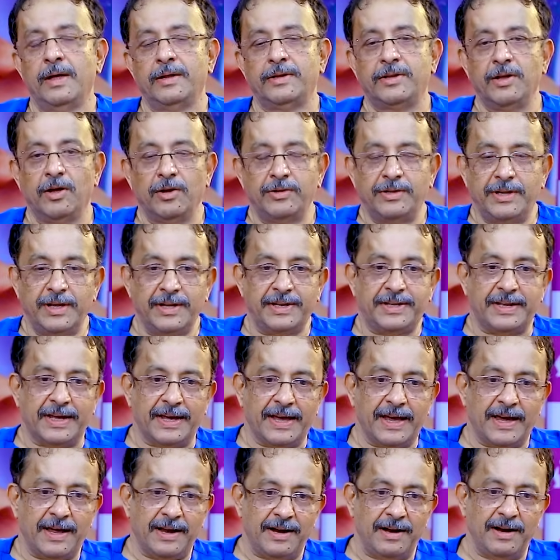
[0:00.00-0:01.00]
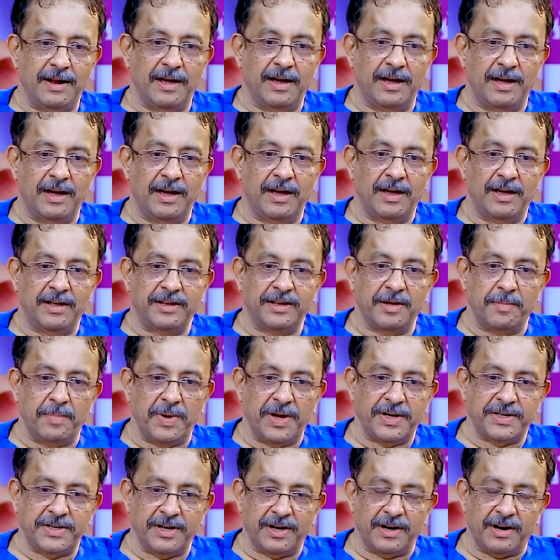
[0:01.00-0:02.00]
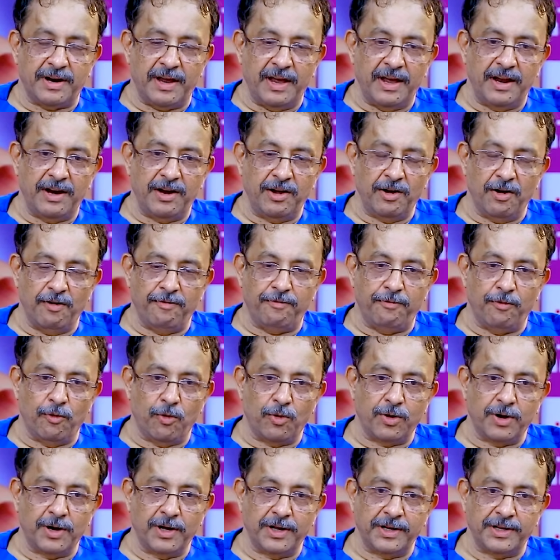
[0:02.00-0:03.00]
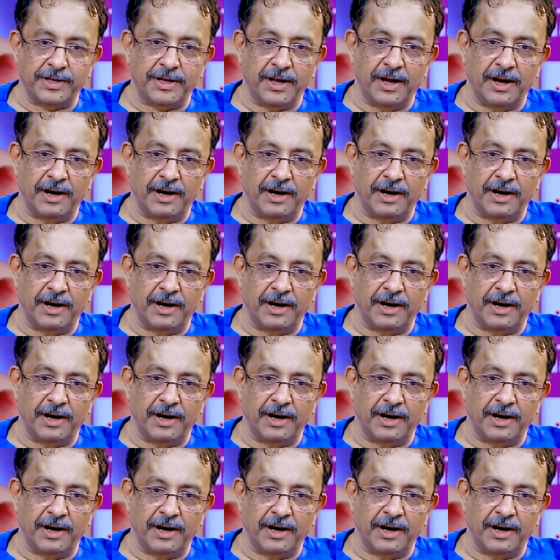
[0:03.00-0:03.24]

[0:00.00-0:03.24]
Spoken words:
So this again is a major area of focus